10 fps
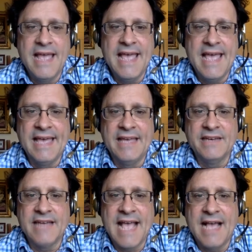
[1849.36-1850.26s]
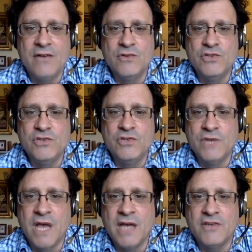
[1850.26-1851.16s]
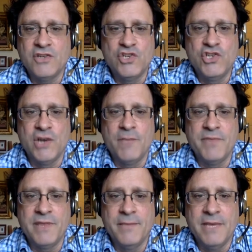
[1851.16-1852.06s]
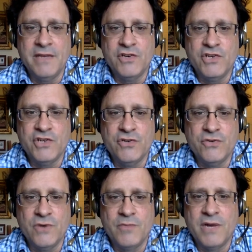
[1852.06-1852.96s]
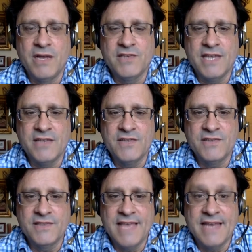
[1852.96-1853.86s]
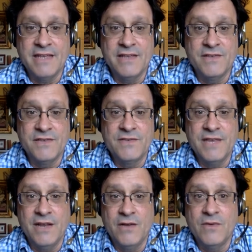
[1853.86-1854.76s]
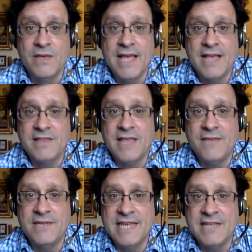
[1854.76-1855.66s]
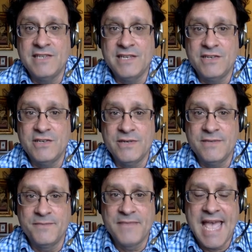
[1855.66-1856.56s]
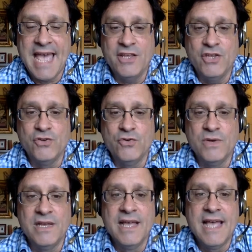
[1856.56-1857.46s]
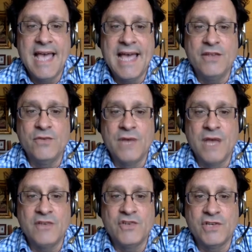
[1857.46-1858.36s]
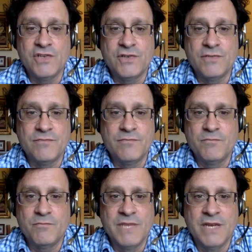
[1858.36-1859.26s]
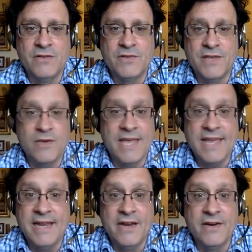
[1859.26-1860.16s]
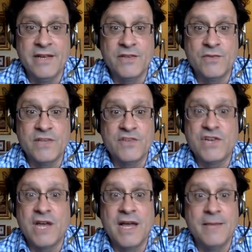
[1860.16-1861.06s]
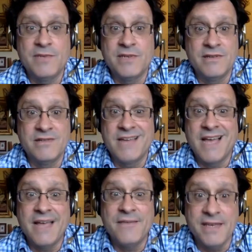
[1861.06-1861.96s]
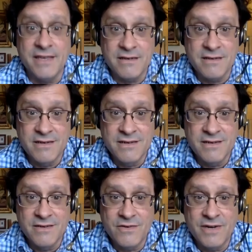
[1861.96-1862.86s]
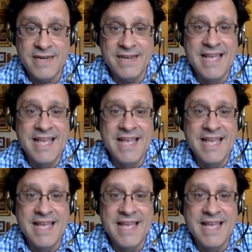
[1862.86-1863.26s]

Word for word: And how do you not jump them into a process that is, you know, has a lot of intensity to it? How do you how do you not just, you know, say, okay, here it is, it's time to dive in, right?